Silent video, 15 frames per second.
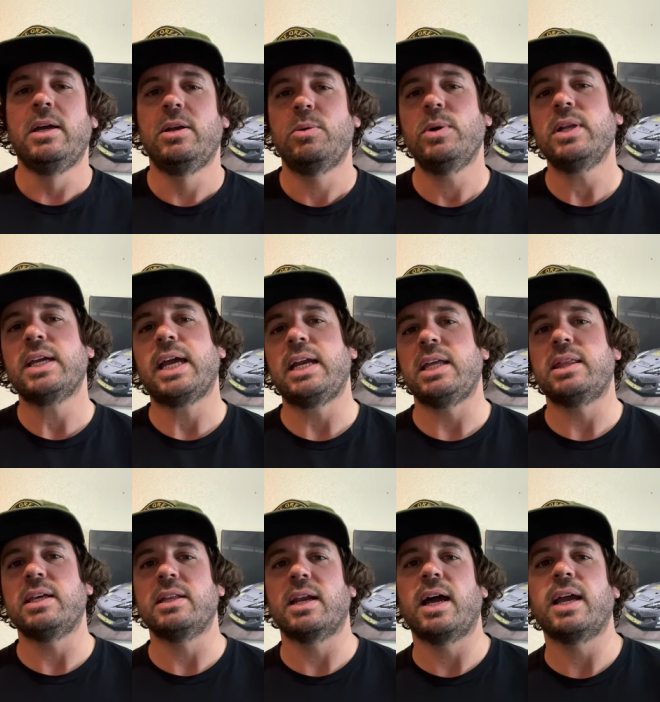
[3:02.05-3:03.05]
really
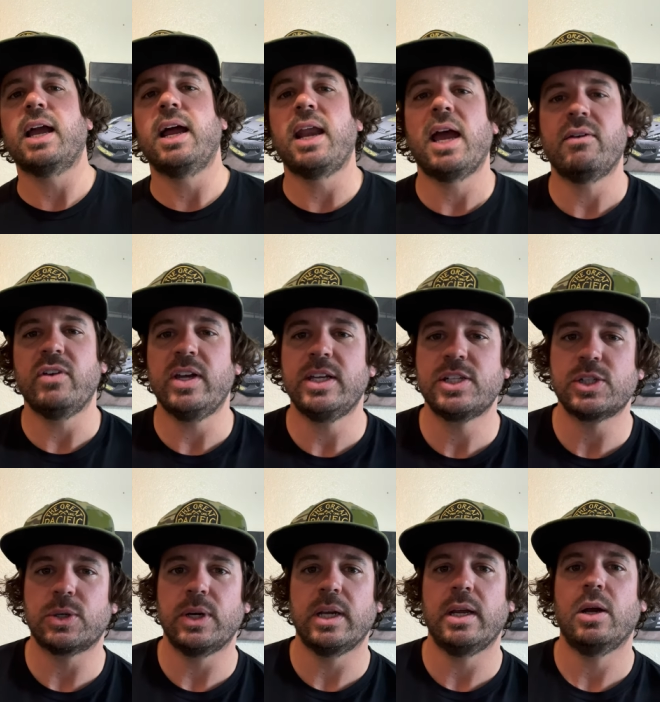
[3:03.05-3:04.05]
anything that I kind of have a
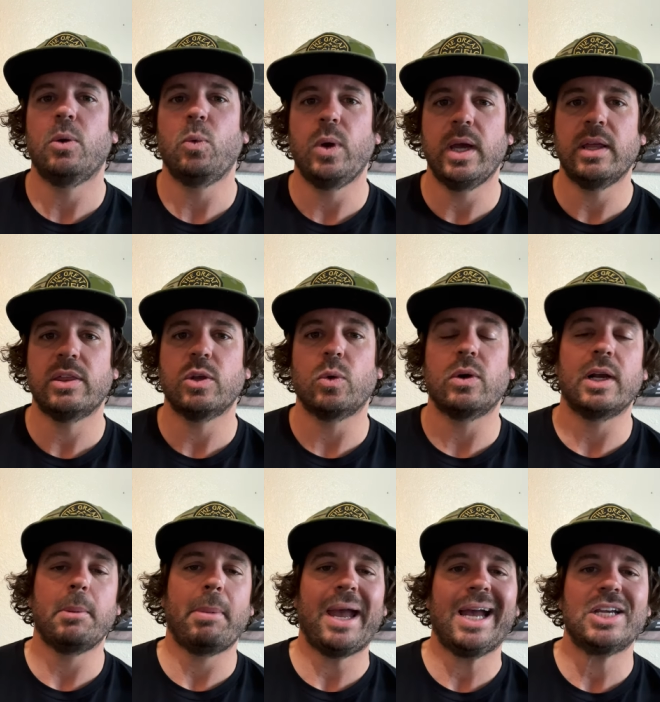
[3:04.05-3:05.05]
history with or a
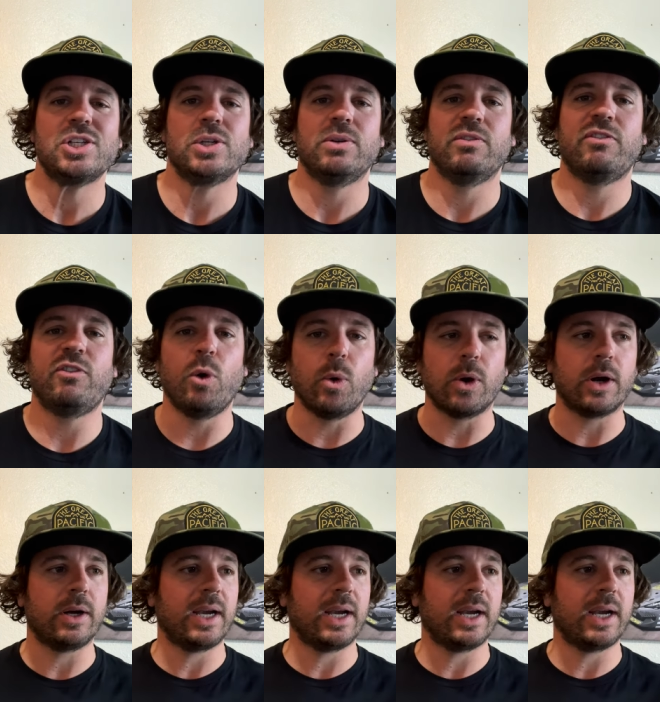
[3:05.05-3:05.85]
passion for.